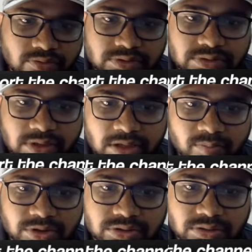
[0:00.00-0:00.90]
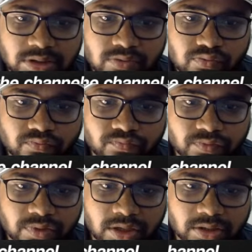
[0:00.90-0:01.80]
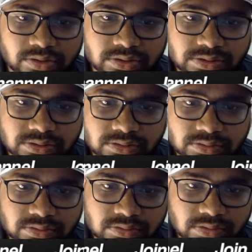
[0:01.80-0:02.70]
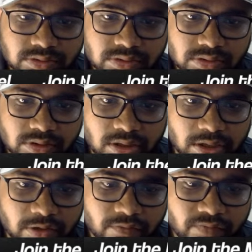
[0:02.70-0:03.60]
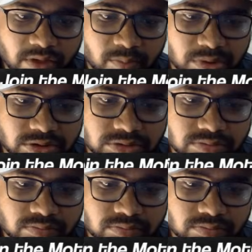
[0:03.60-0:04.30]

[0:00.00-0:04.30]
this animation, now we will get this kind of animation.